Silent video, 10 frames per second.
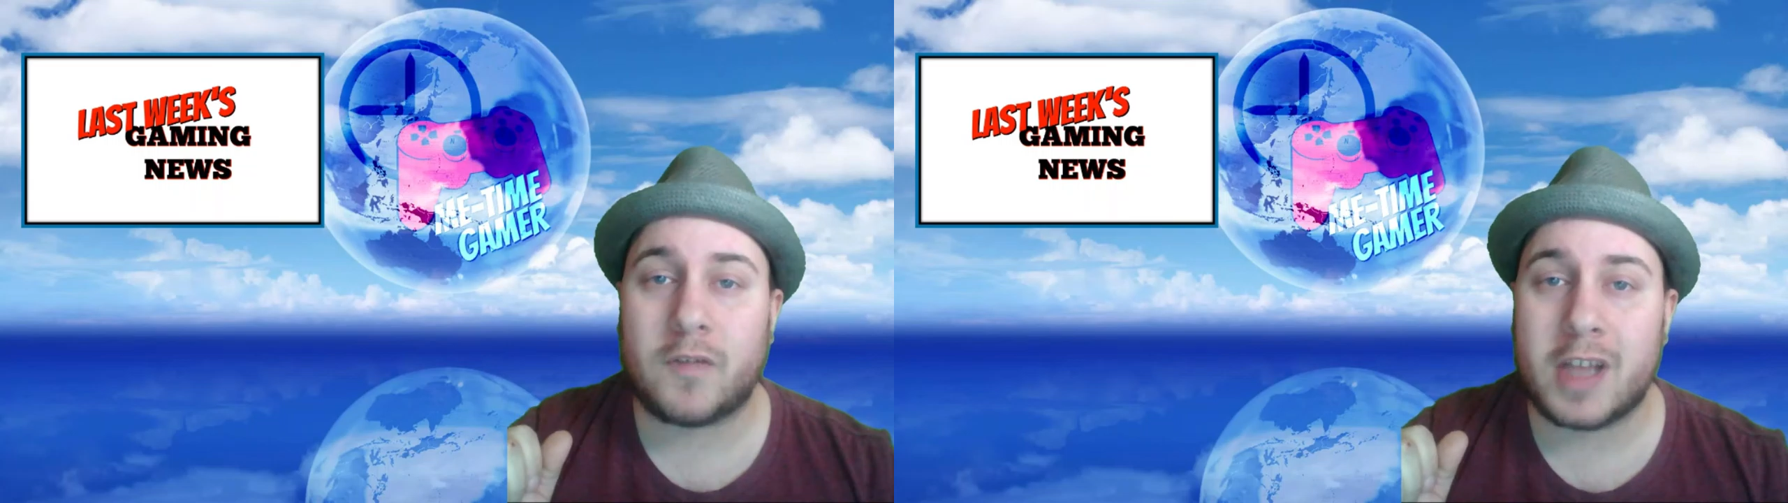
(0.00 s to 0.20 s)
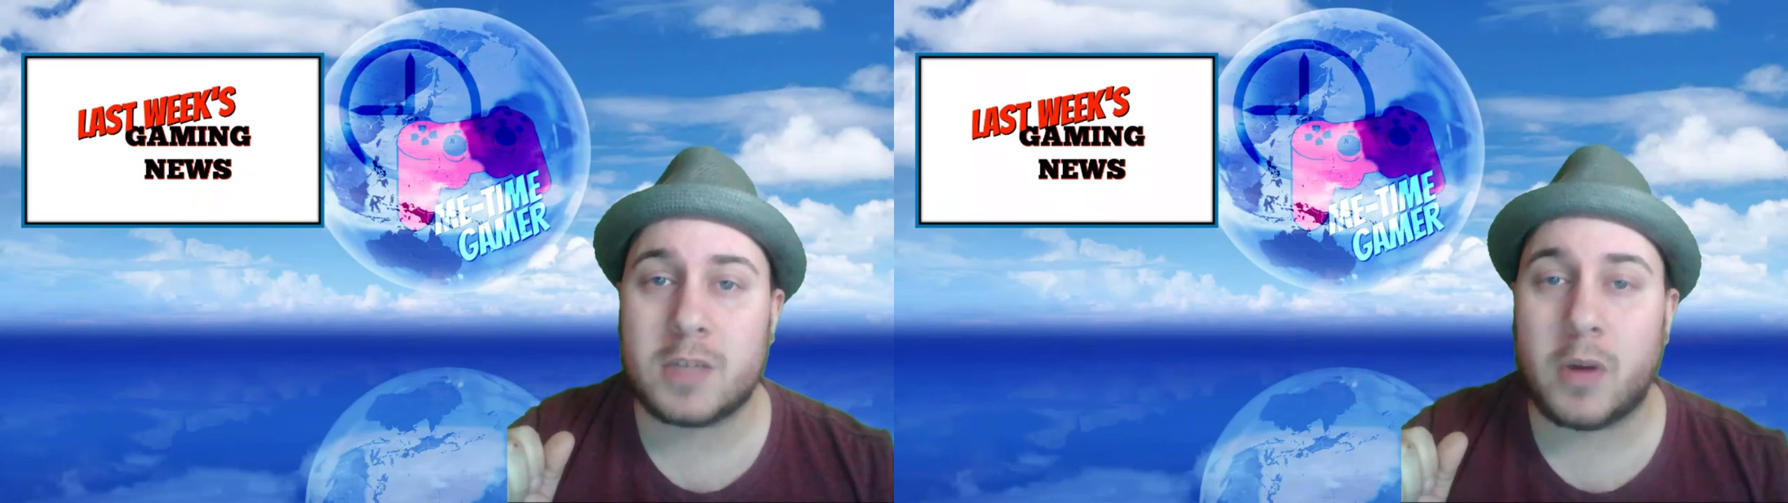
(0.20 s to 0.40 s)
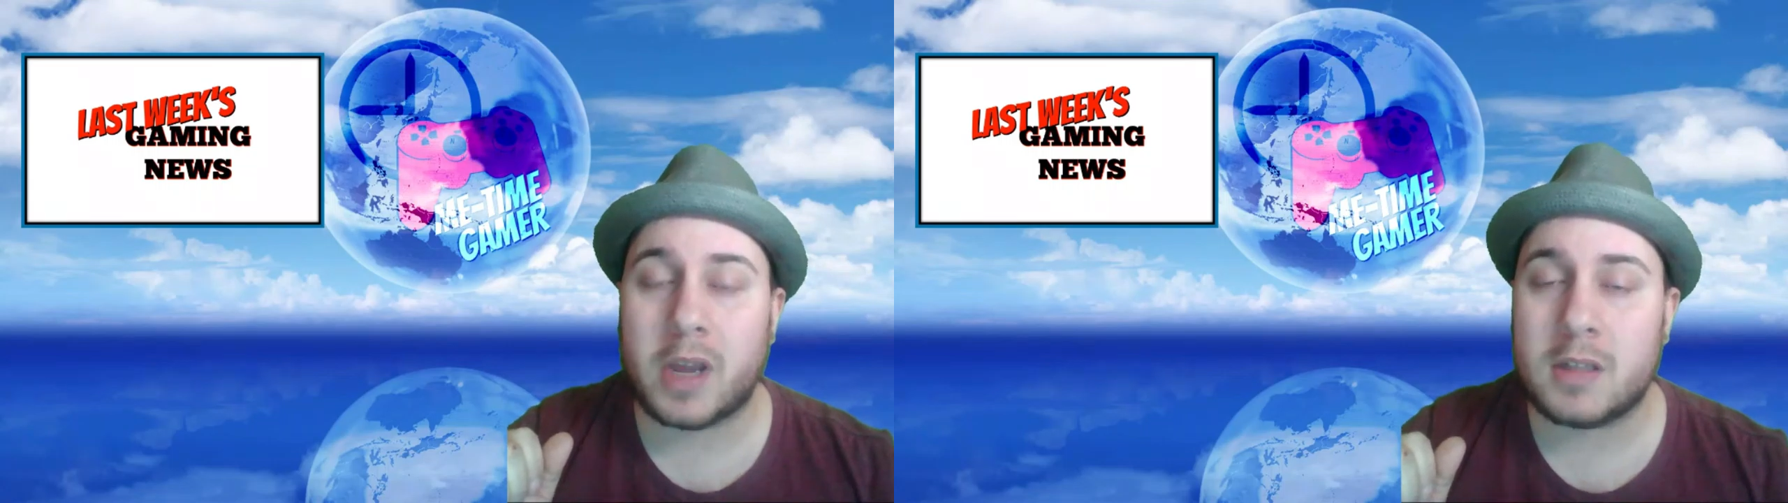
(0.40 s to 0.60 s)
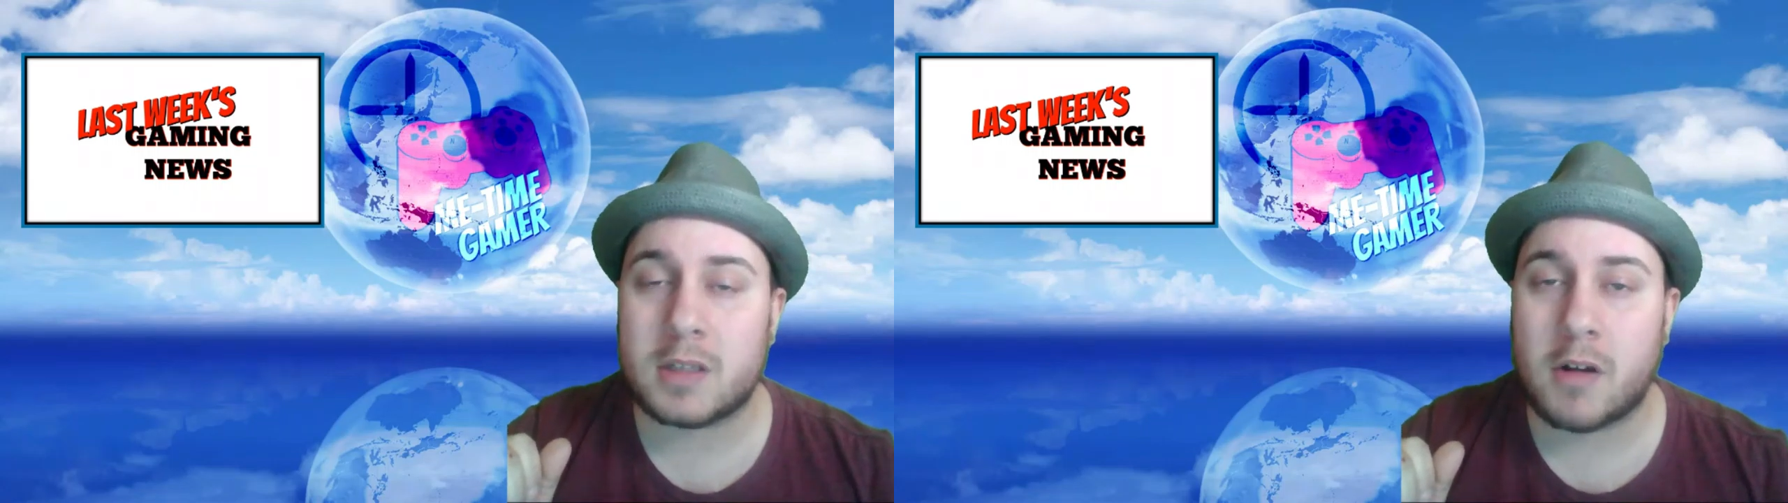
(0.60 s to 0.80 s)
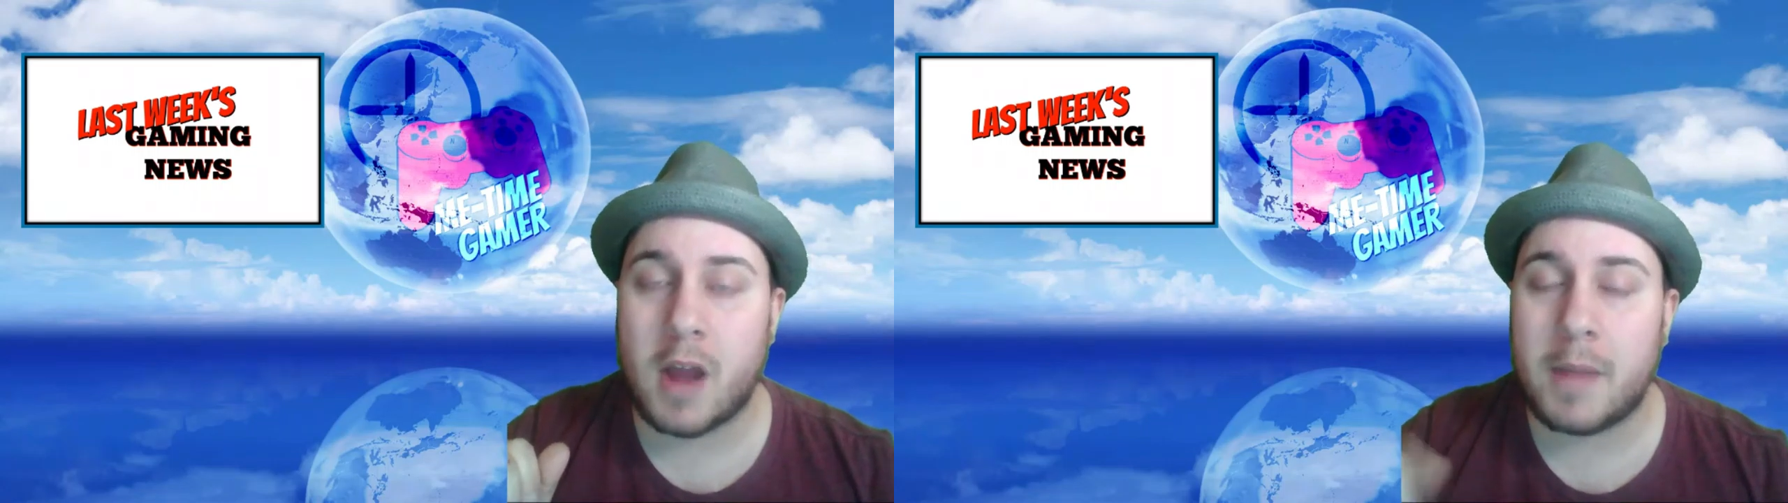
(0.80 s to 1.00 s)
Facebook,
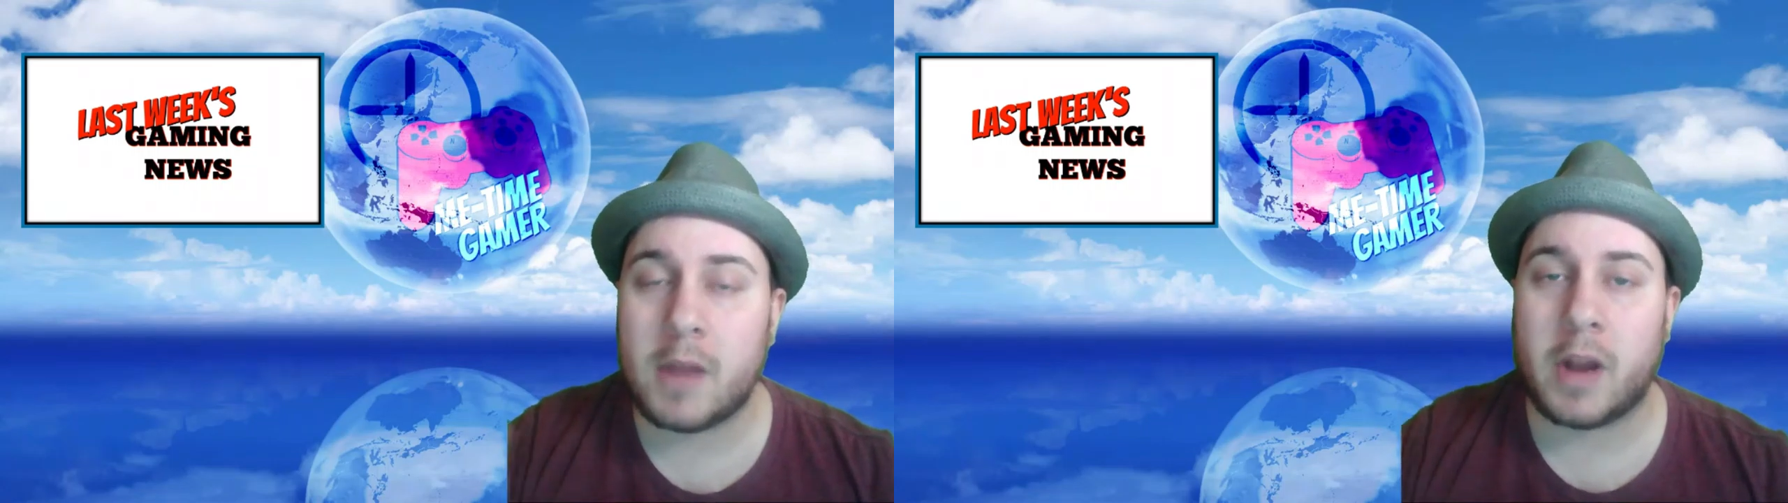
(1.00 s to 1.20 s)
Instagram, and